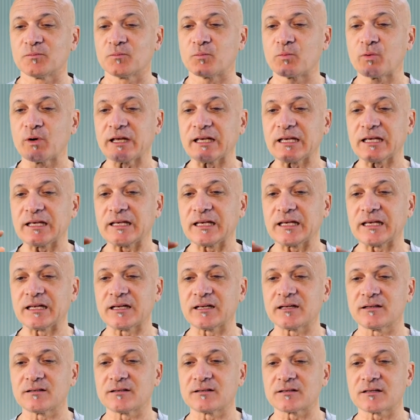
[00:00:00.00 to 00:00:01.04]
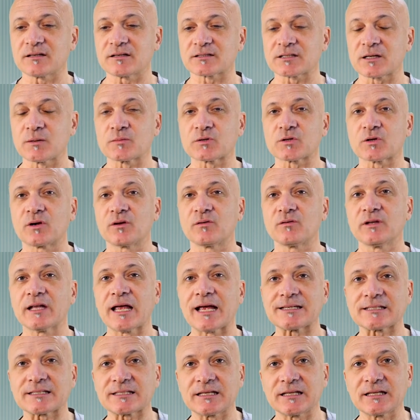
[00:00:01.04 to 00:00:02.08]
bringing in some sort of
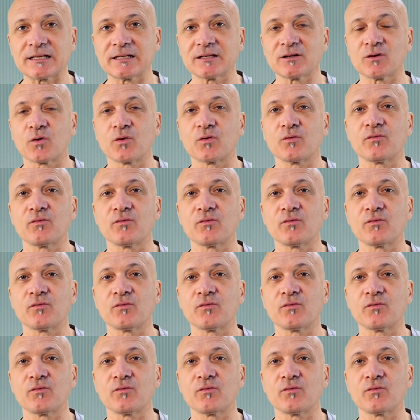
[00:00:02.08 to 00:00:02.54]
lesson or